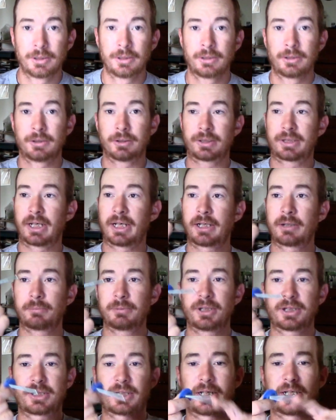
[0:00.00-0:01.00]
Going to take them
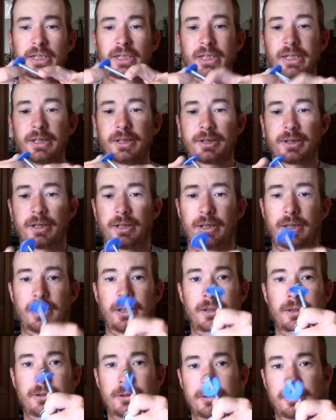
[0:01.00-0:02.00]
just like this.
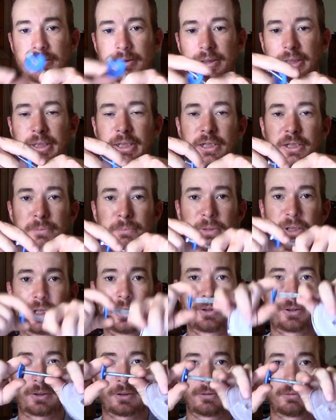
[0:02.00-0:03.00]
See, here's my
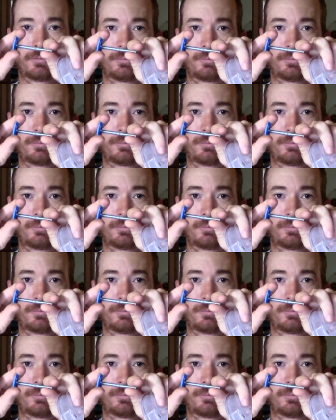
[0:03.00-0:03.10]
other